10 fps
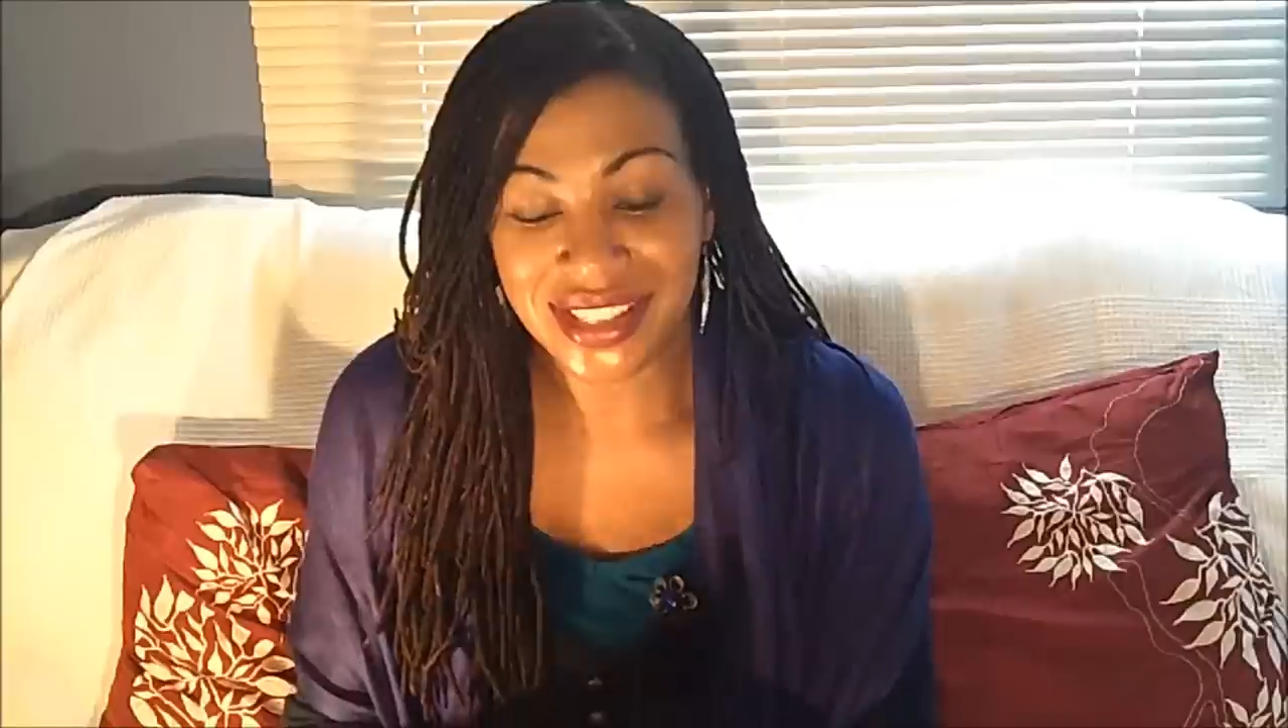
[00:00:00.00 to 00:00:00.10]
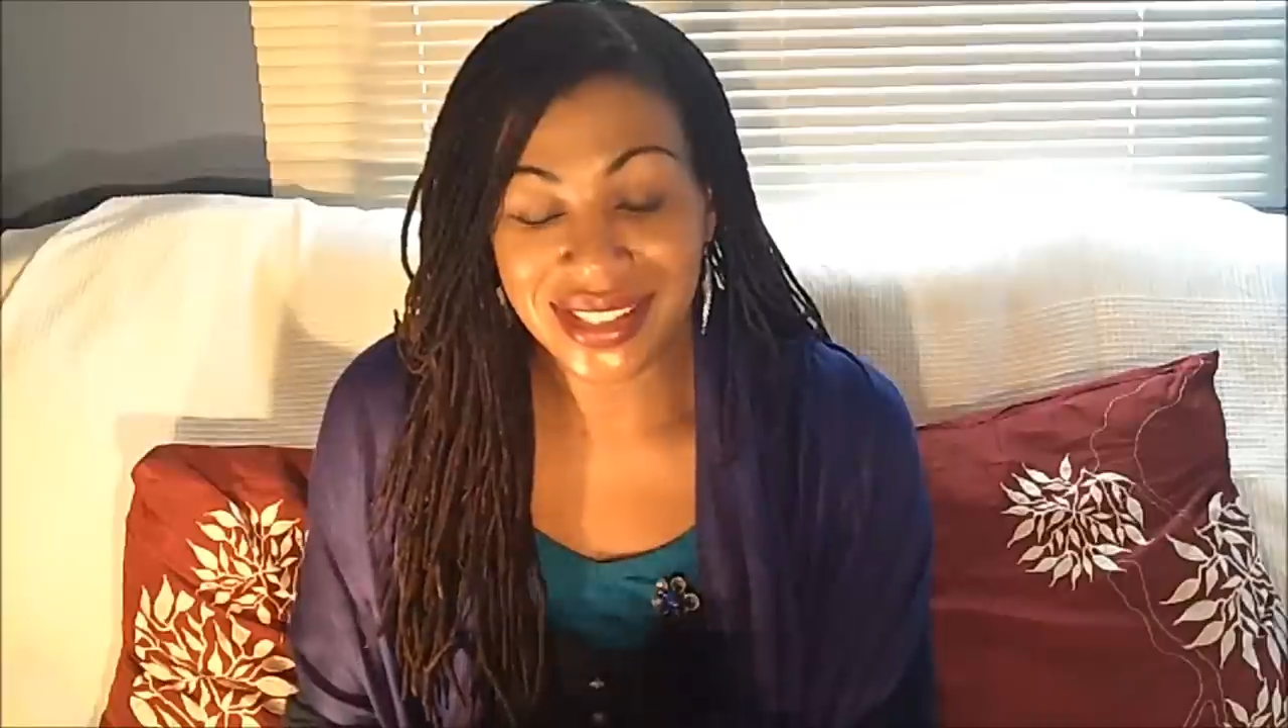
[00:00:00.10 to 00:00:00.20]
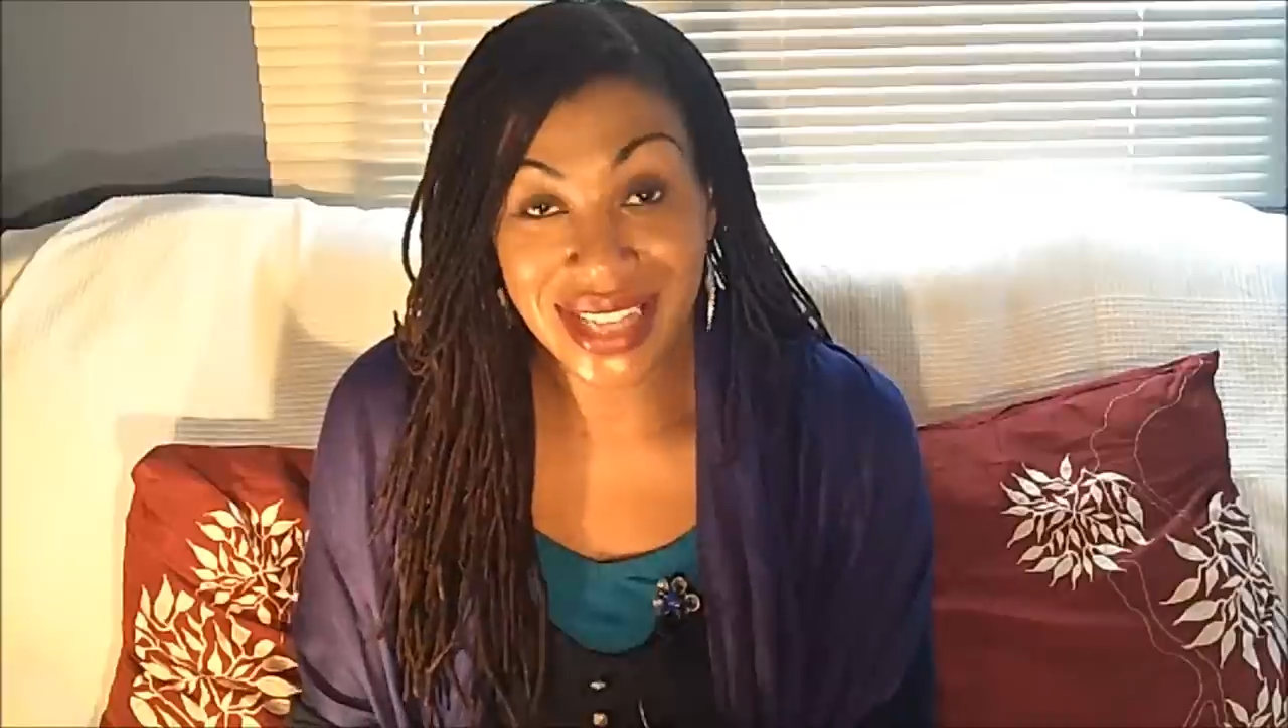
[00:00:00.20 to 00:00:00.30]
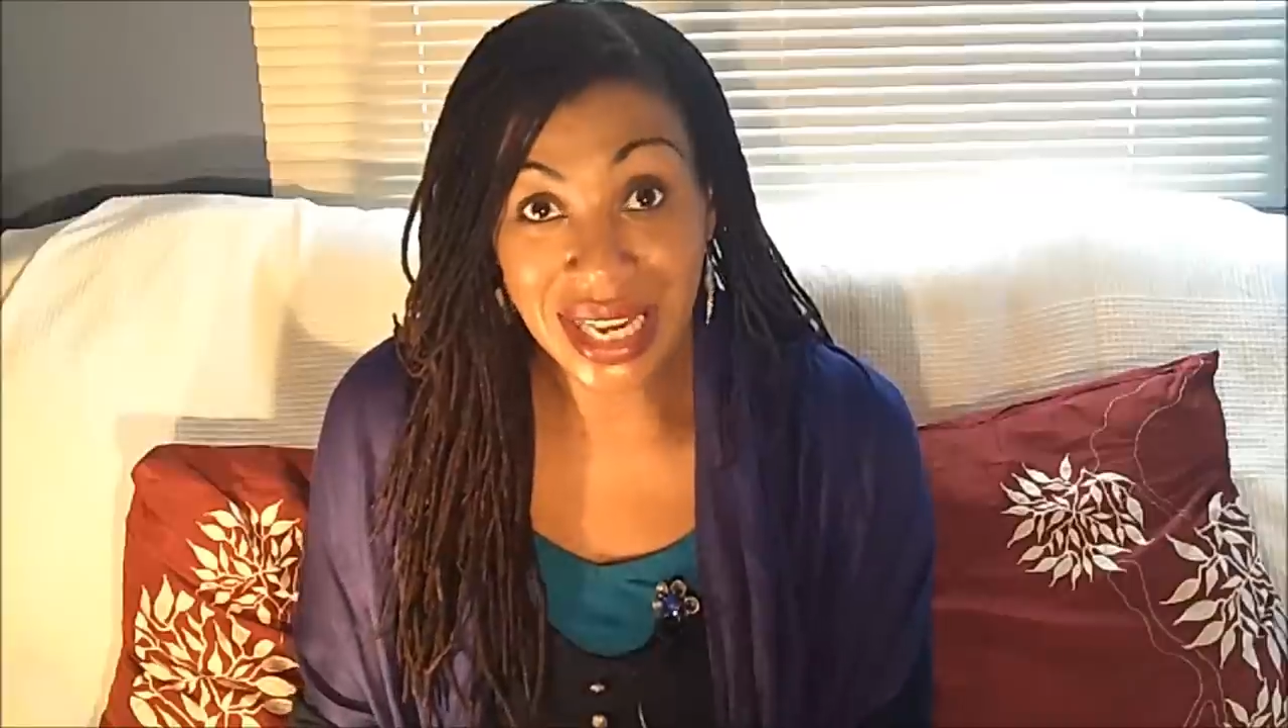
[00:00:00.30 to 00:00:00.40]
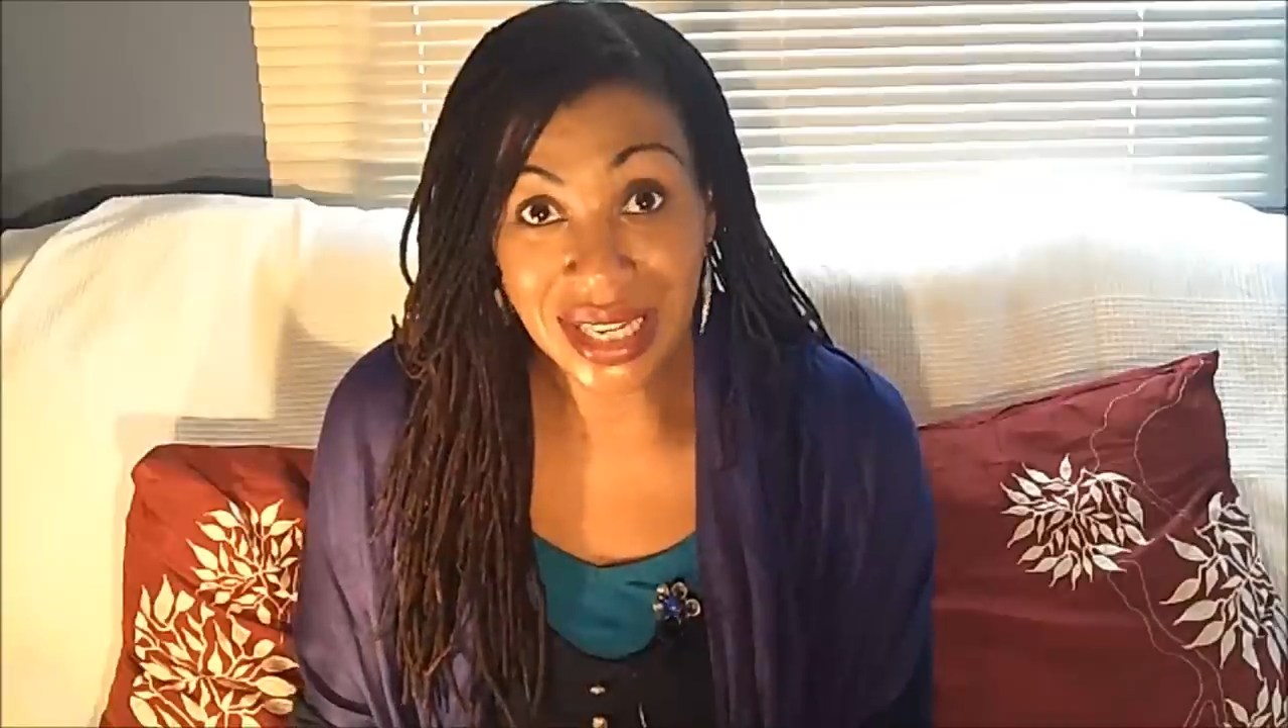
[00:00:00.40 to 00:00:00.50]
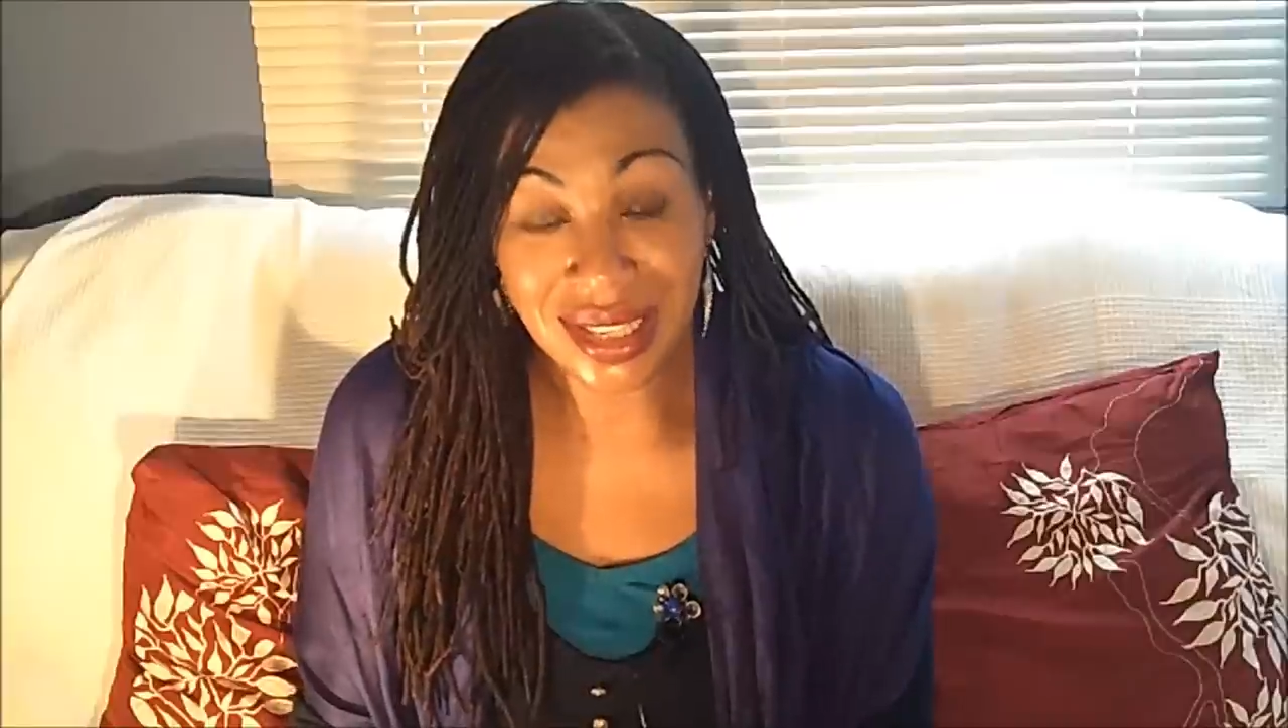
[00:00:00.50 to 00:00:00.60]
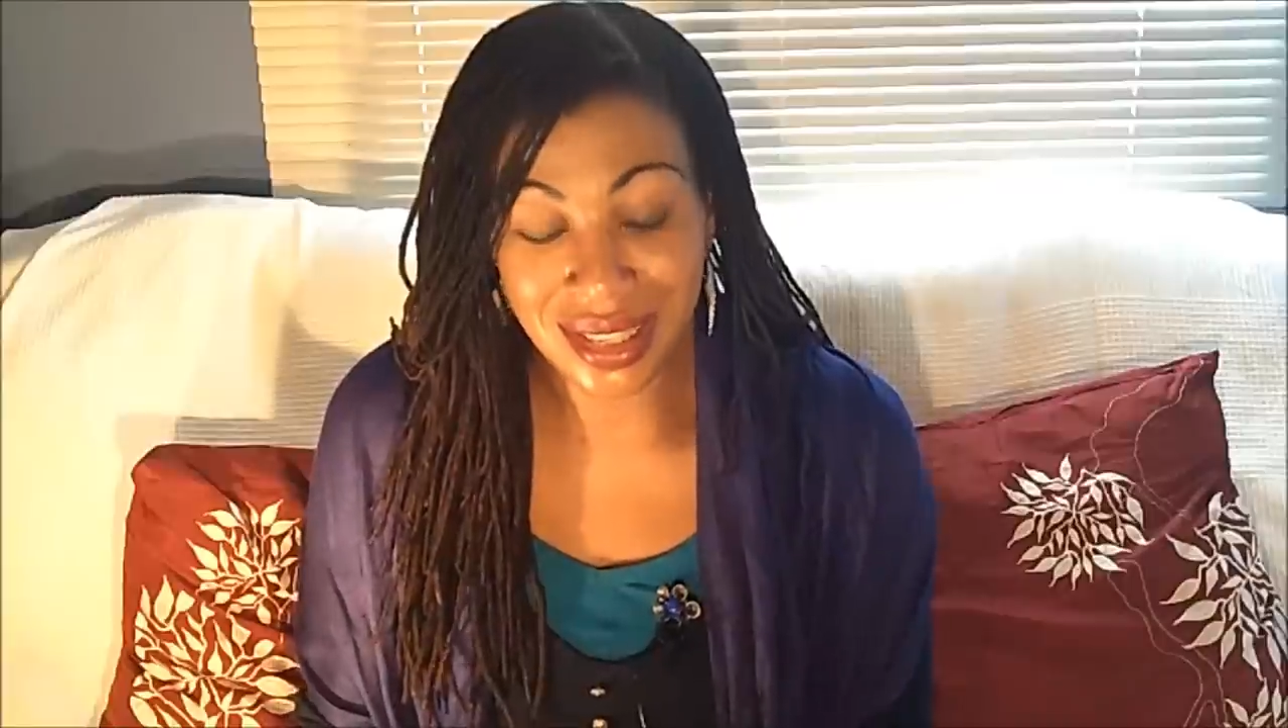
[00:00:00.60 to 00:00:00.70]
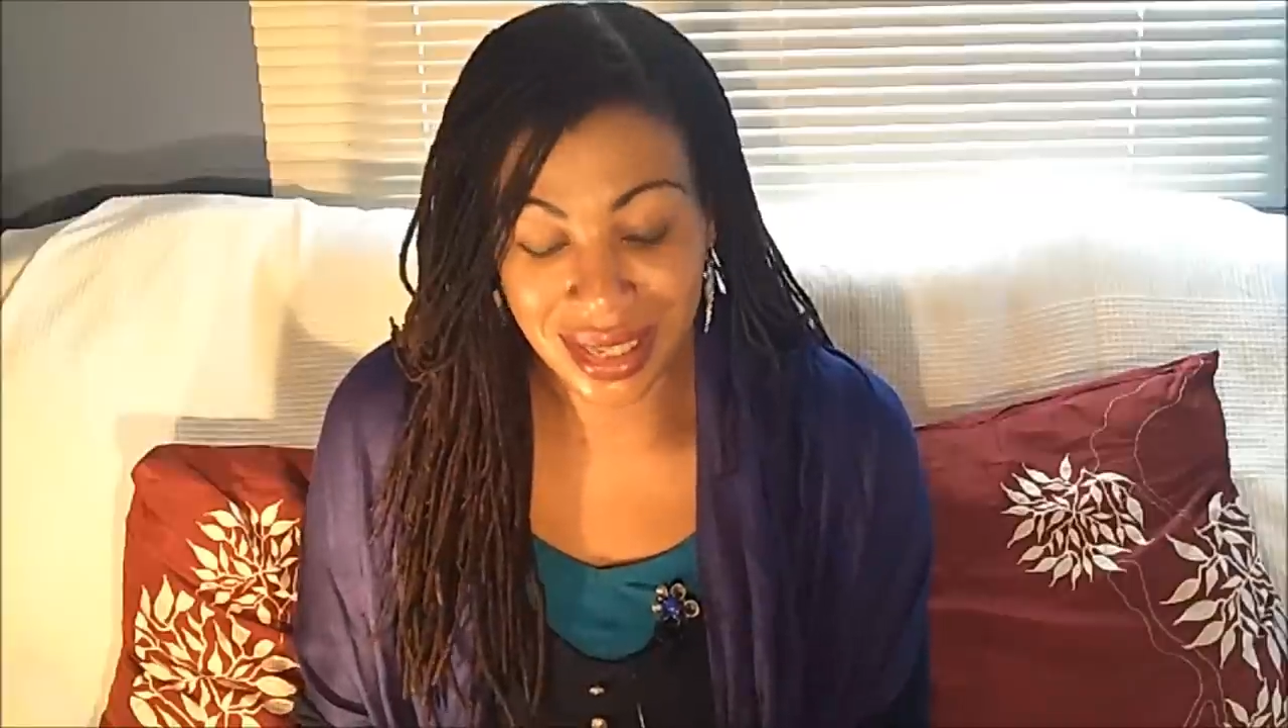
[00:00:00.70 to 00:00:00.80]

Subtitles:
second